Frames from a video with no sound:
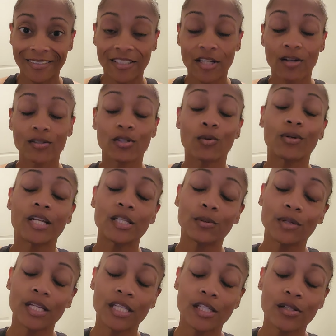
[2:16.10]
So
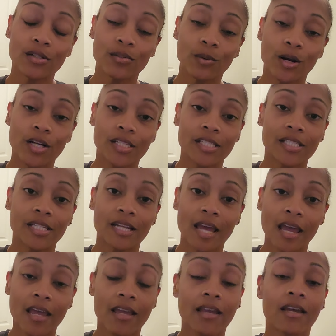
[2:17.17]
2022's words
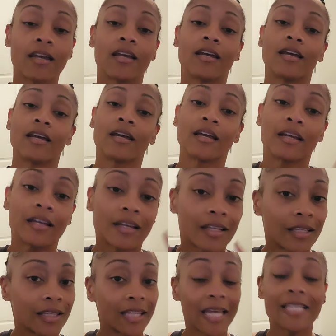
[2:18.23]
today,
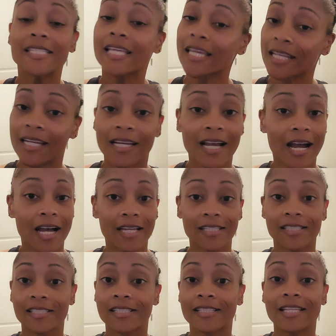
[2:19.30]
let's get it,
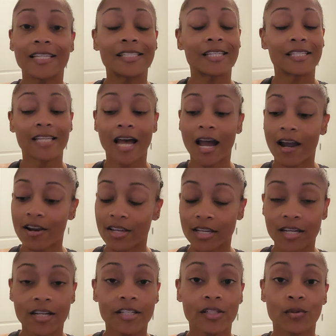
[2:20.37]
guys. This is our
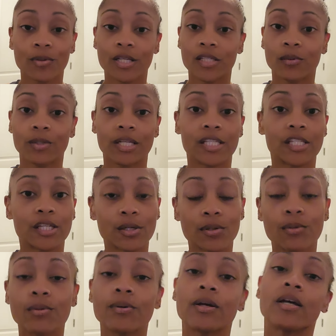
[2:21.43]
year
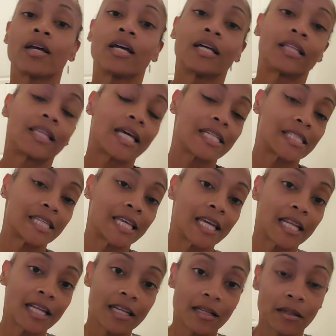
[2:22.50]
2022. Let's
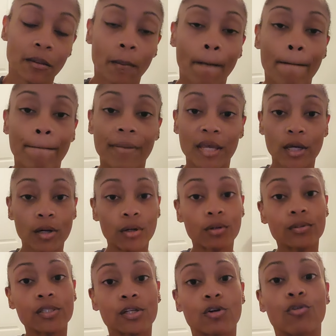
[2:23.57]
get it.
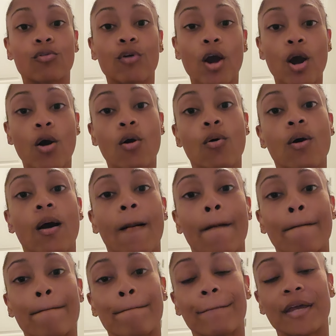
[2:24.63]
Build, grow,
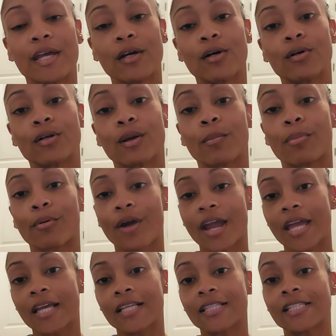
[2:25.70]
build
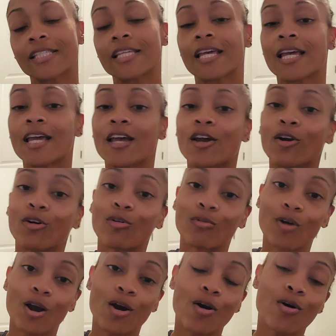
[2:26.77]
brands,
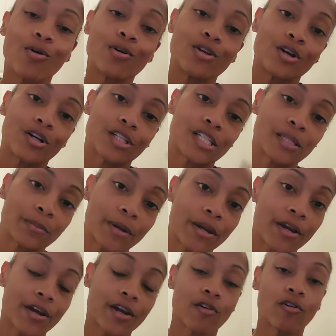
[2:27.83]
grow your
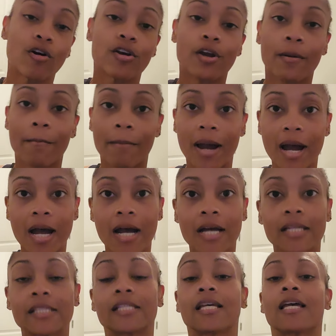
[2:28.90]
spirit, grow your
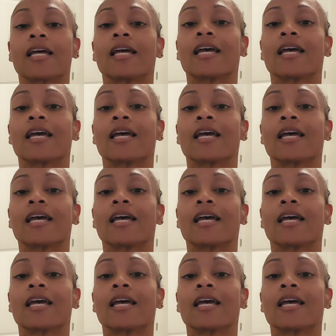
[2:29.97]
mind,